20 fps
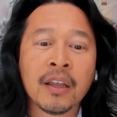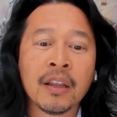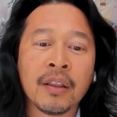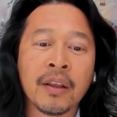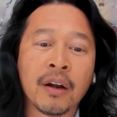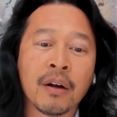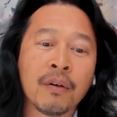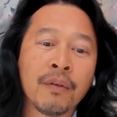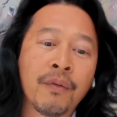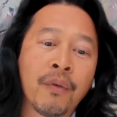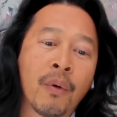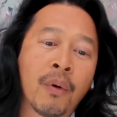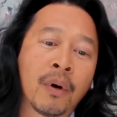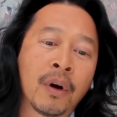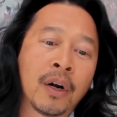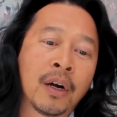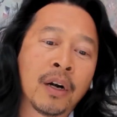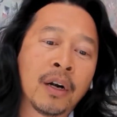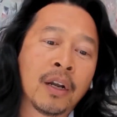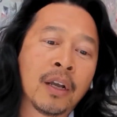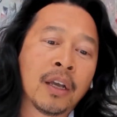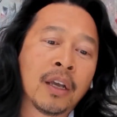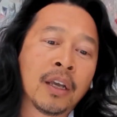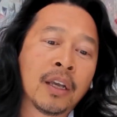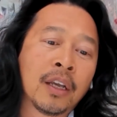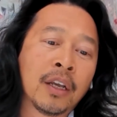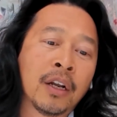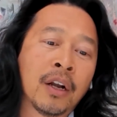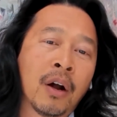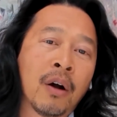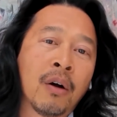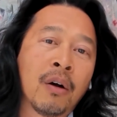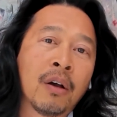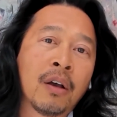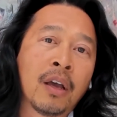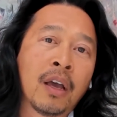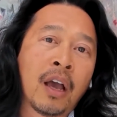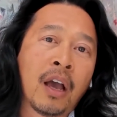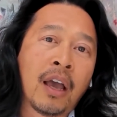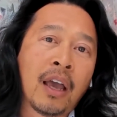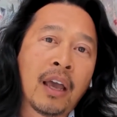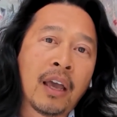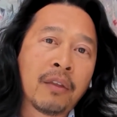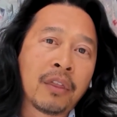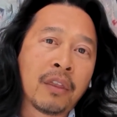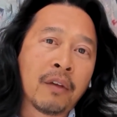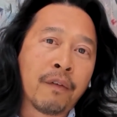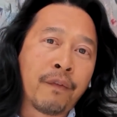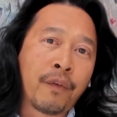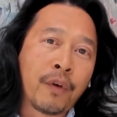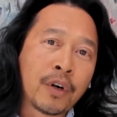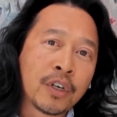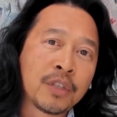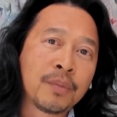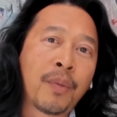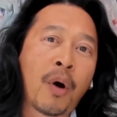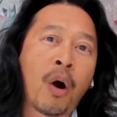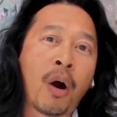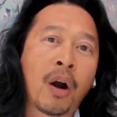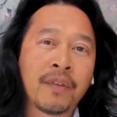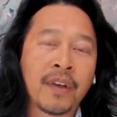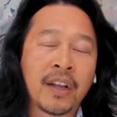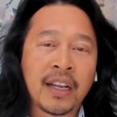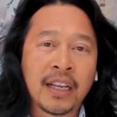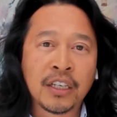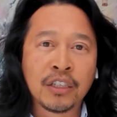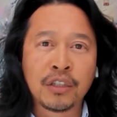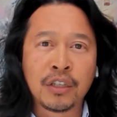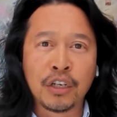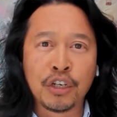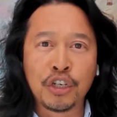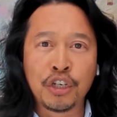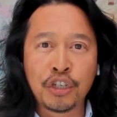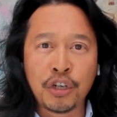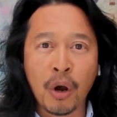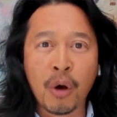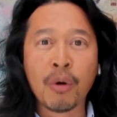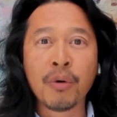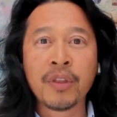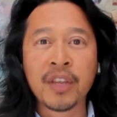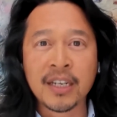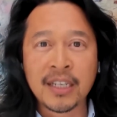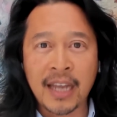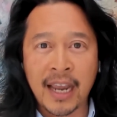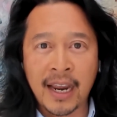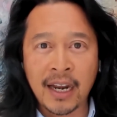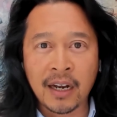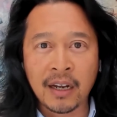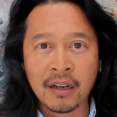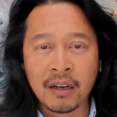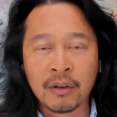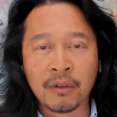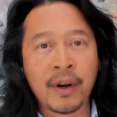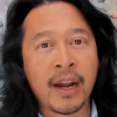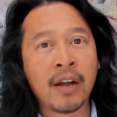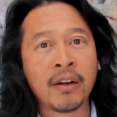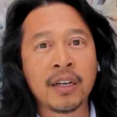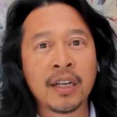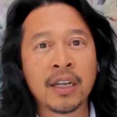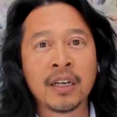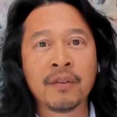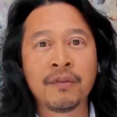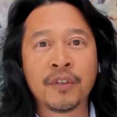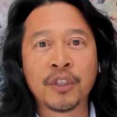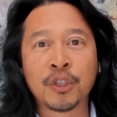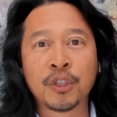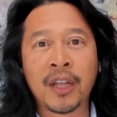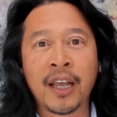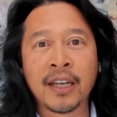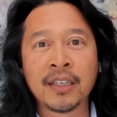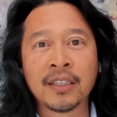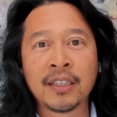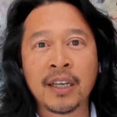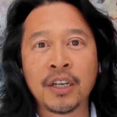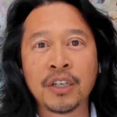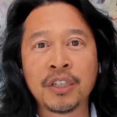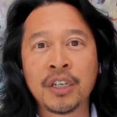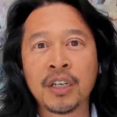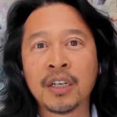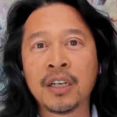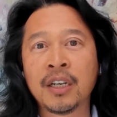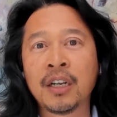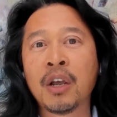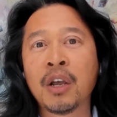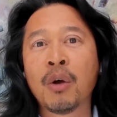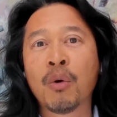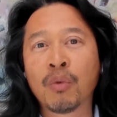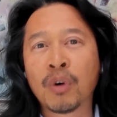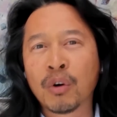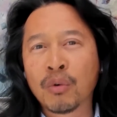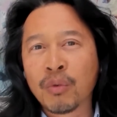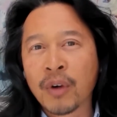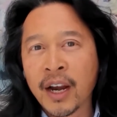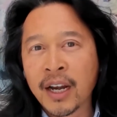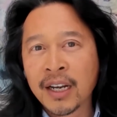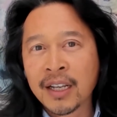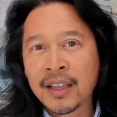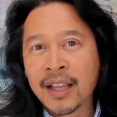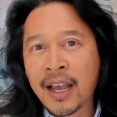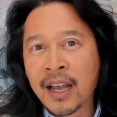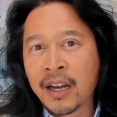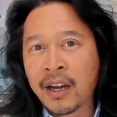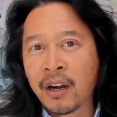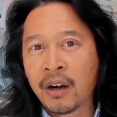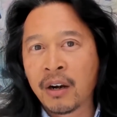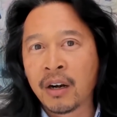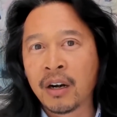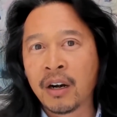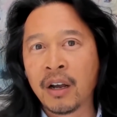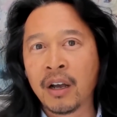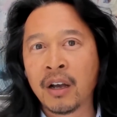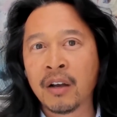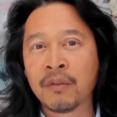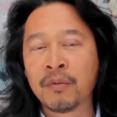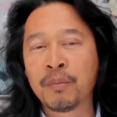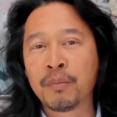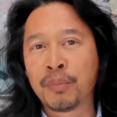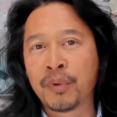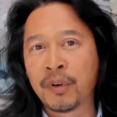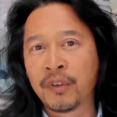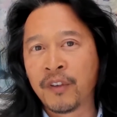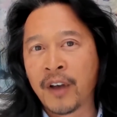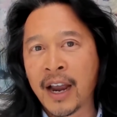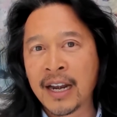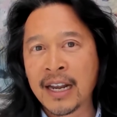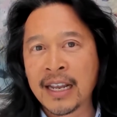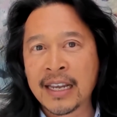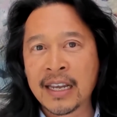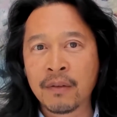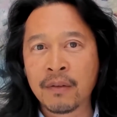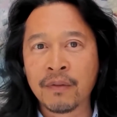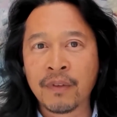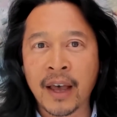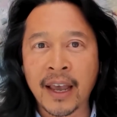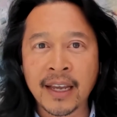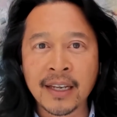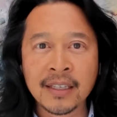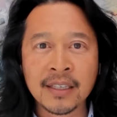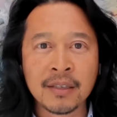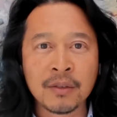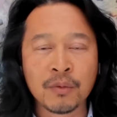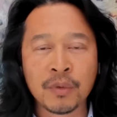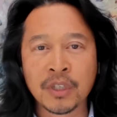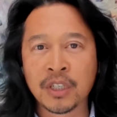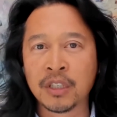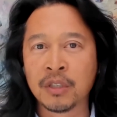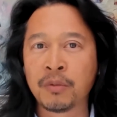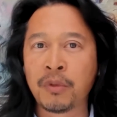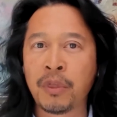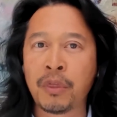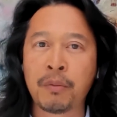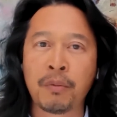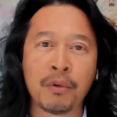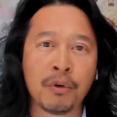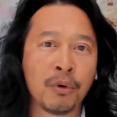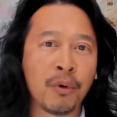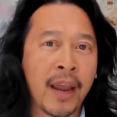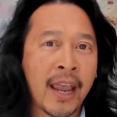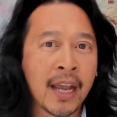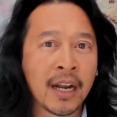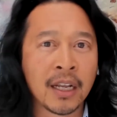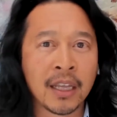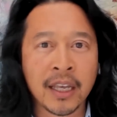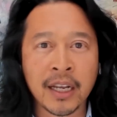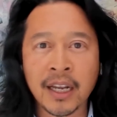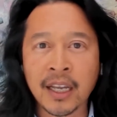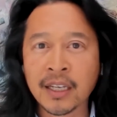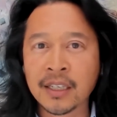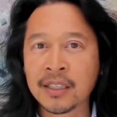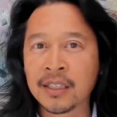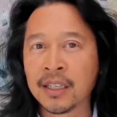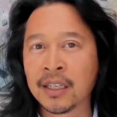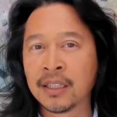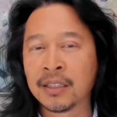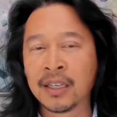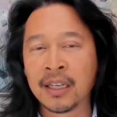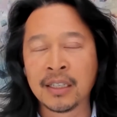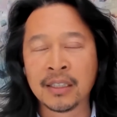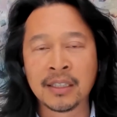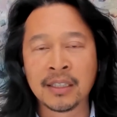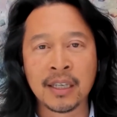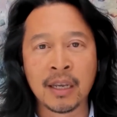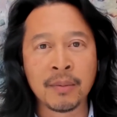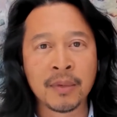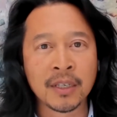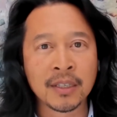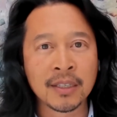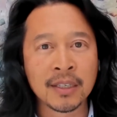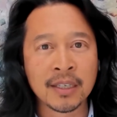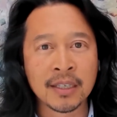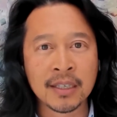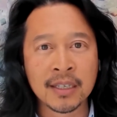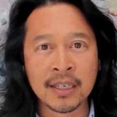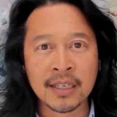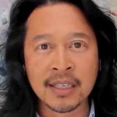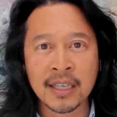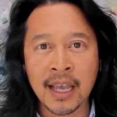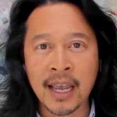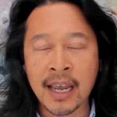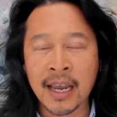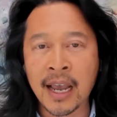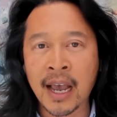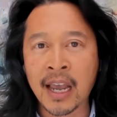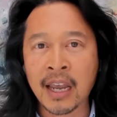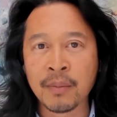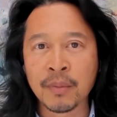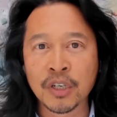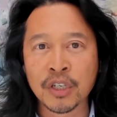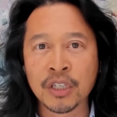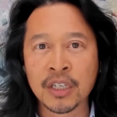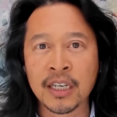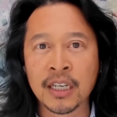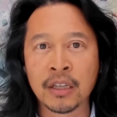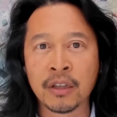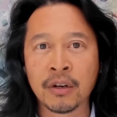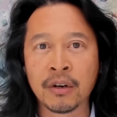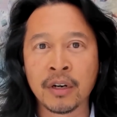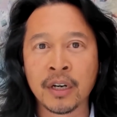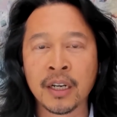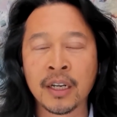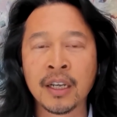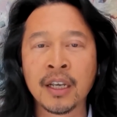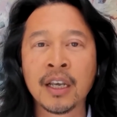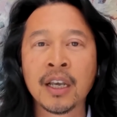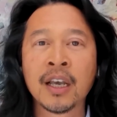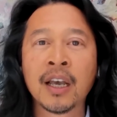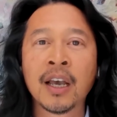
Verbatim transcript: Therefore, you know, the first part of it is to show the data around individualization. We're right in that era of providing advice, which is through analytics and in some instances AI and machine learning.